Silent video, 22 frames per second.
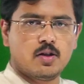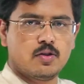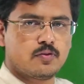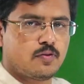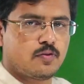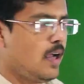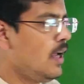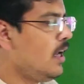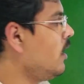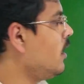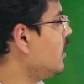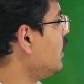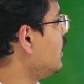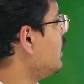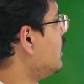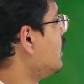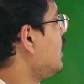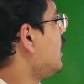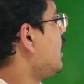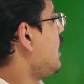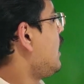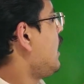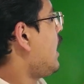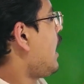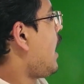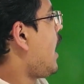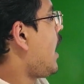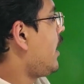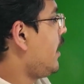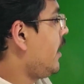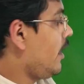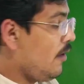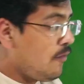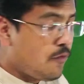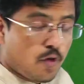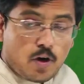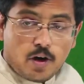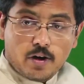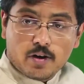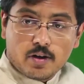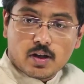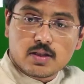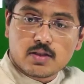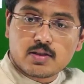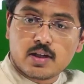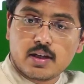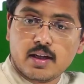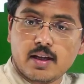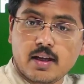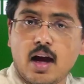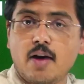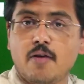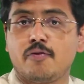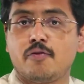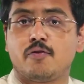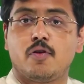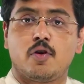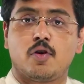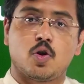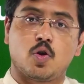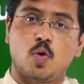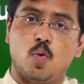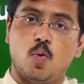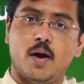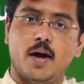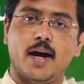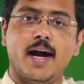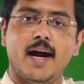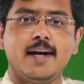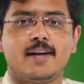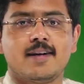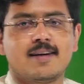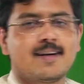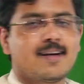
Fine. And if you're interested enough, go ahead,